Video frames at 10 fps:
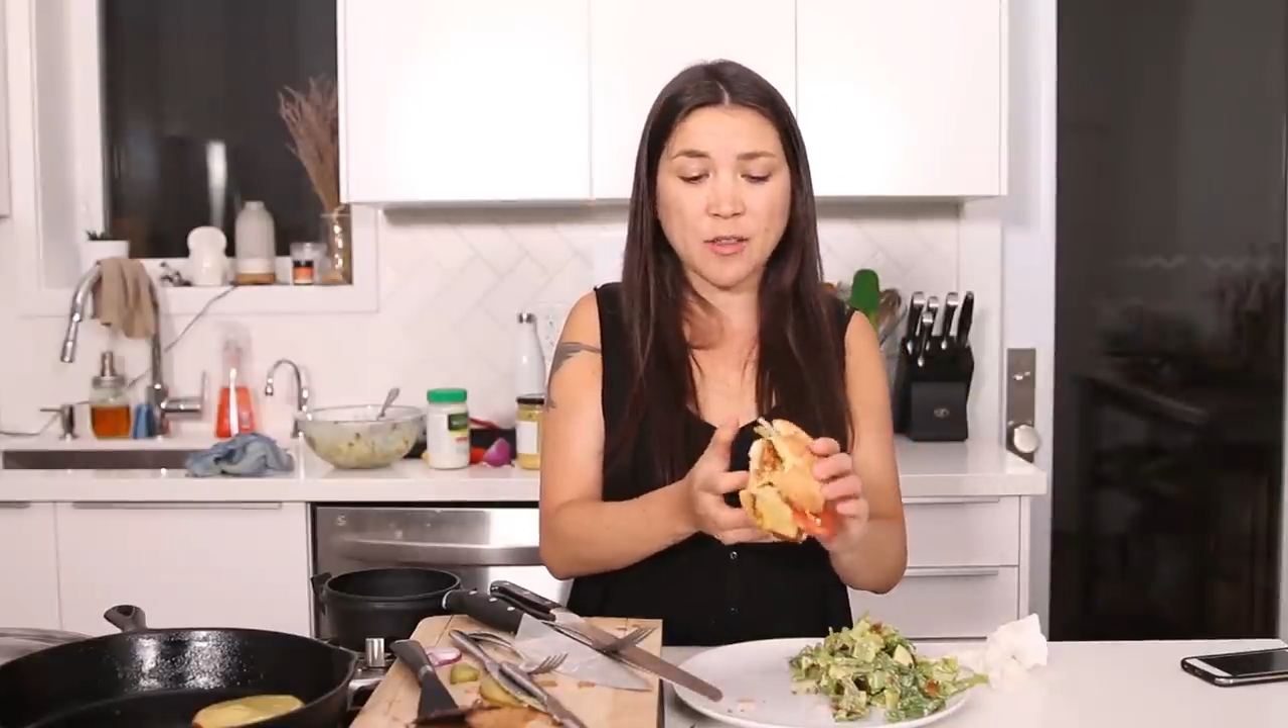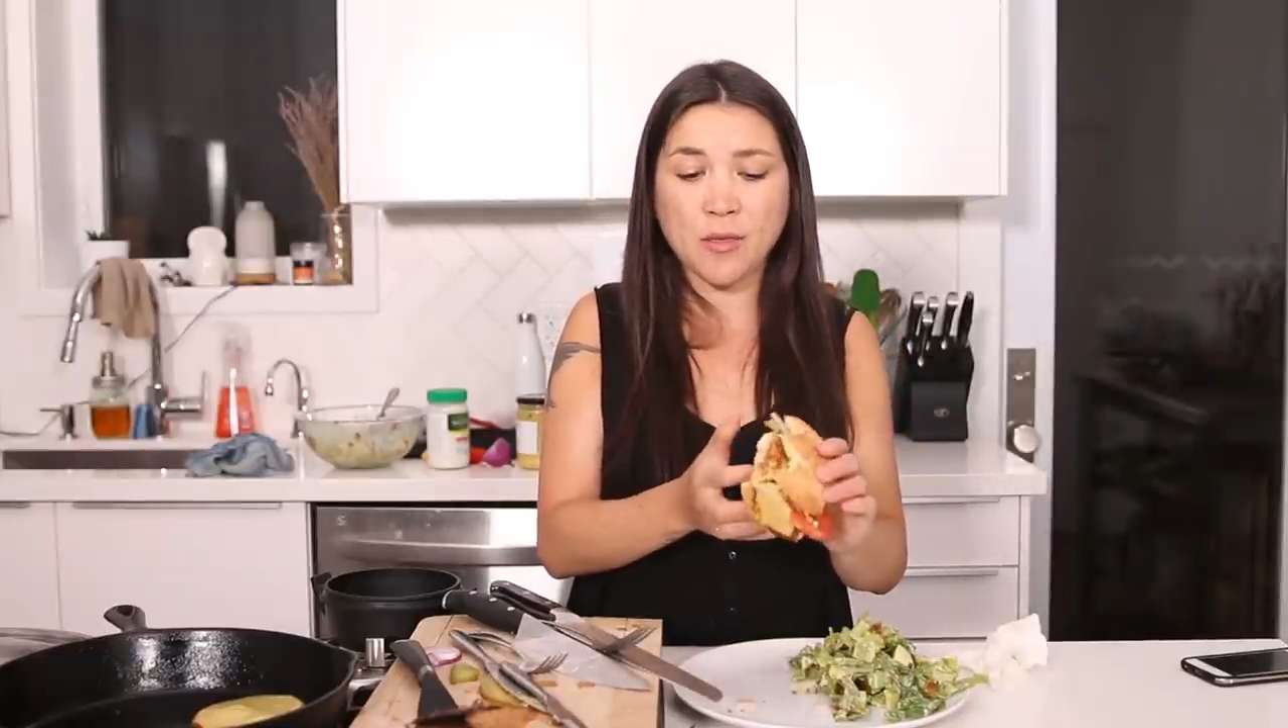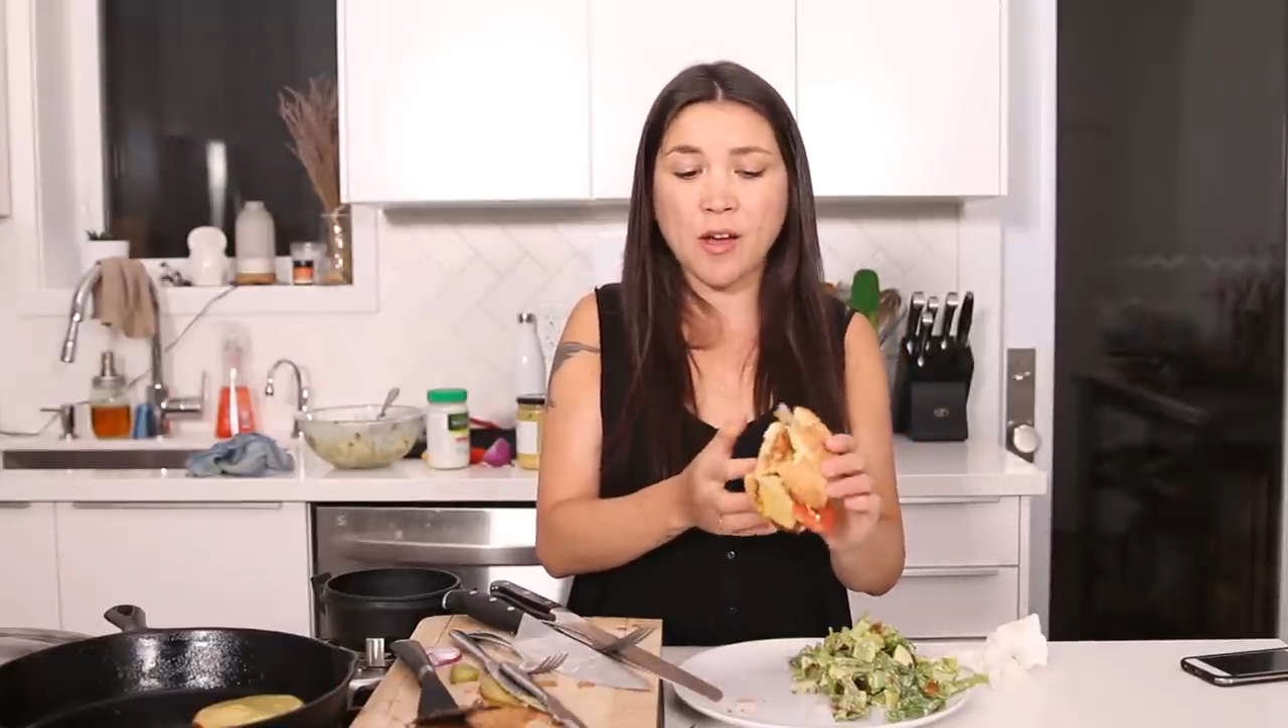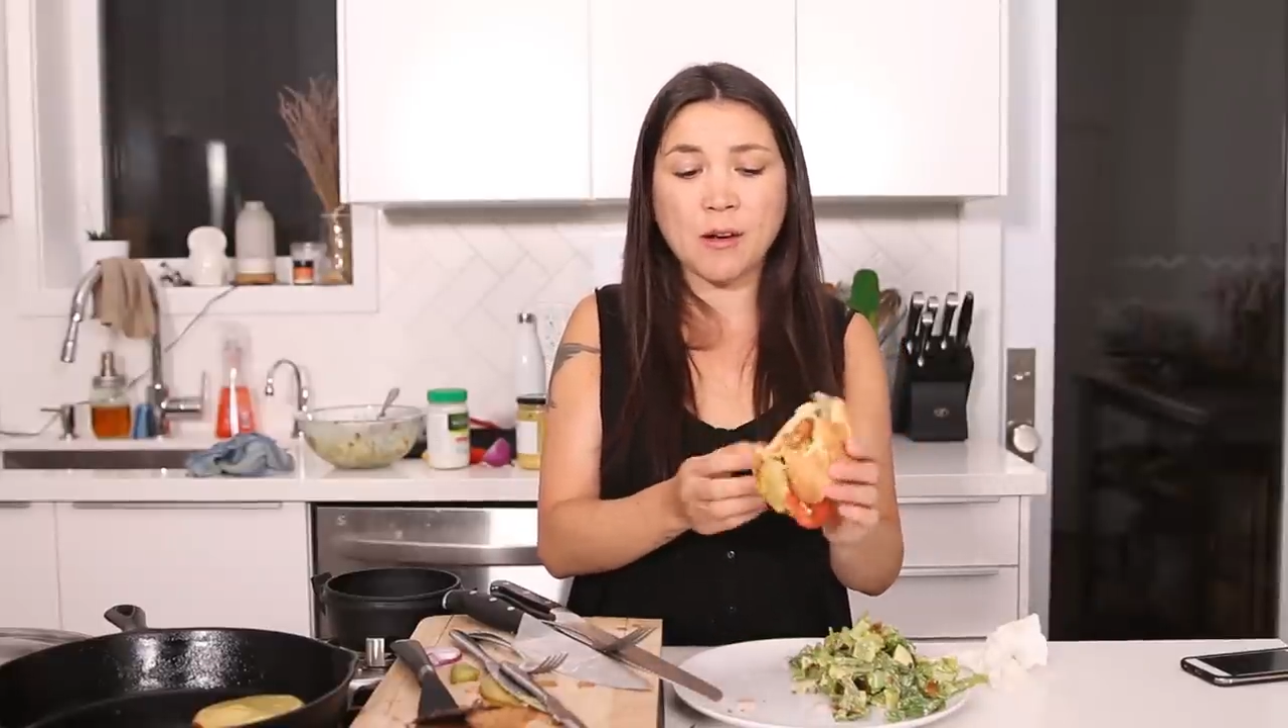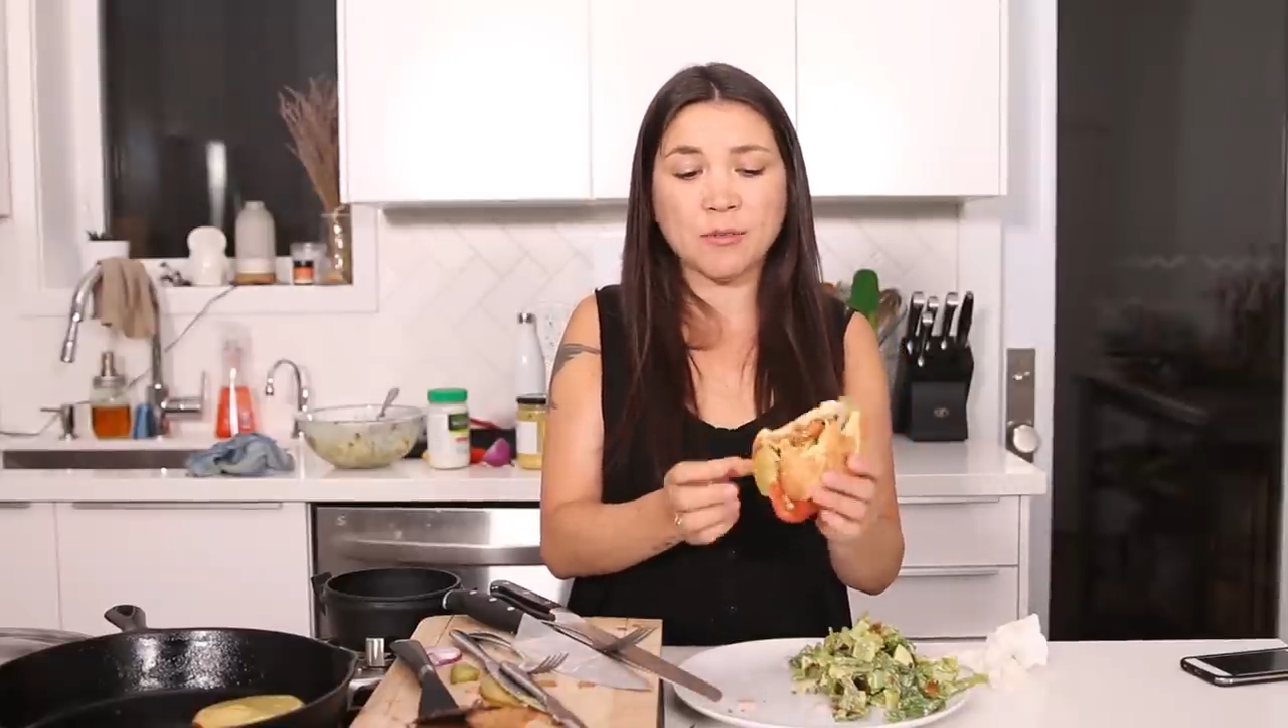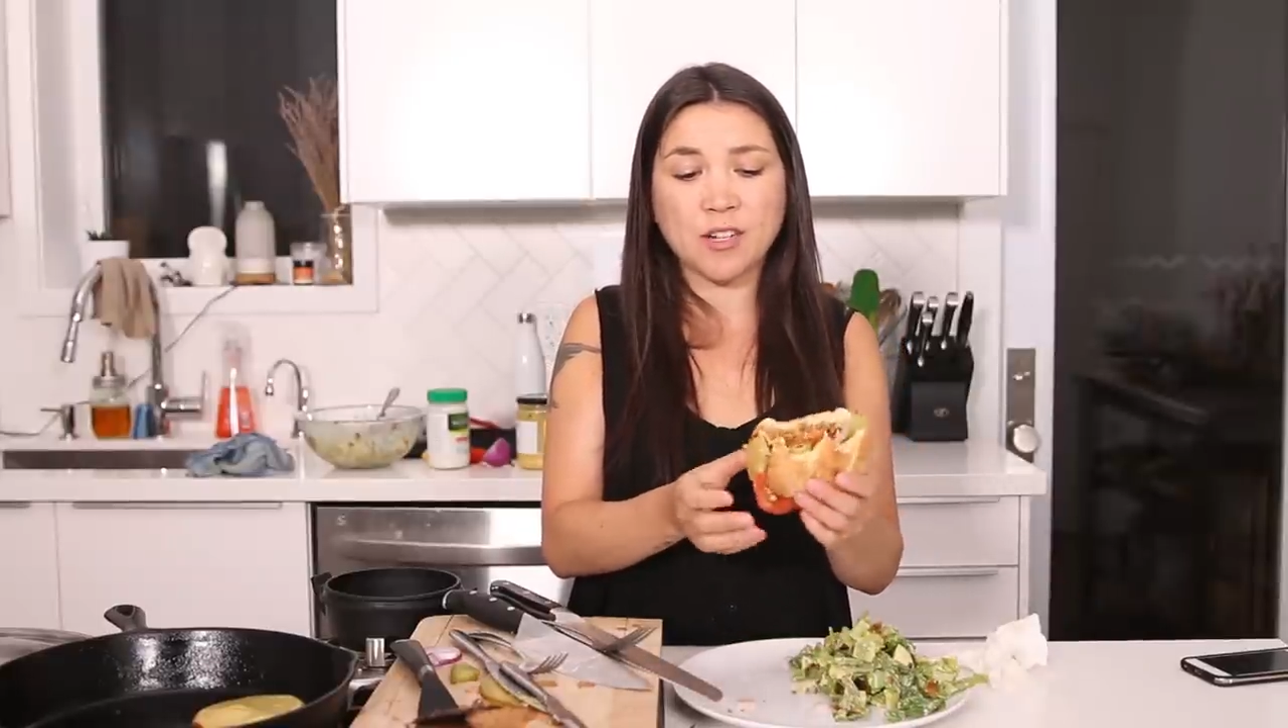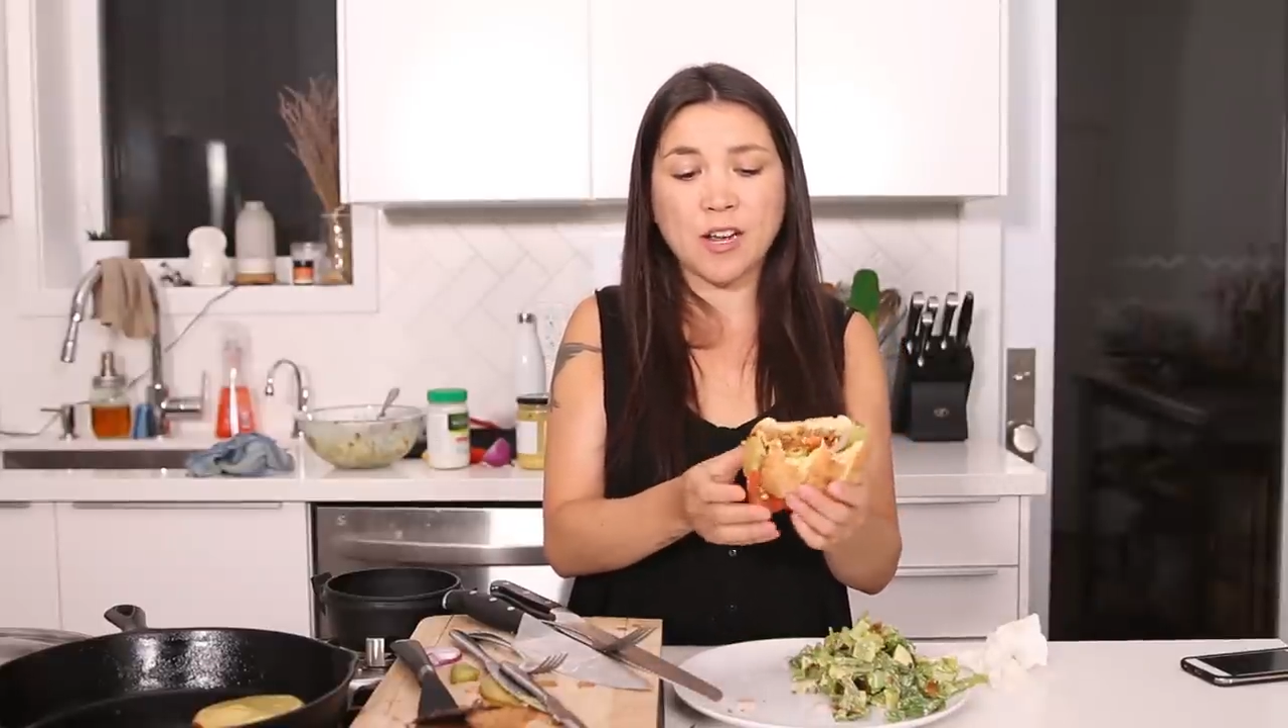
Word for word: I thought I was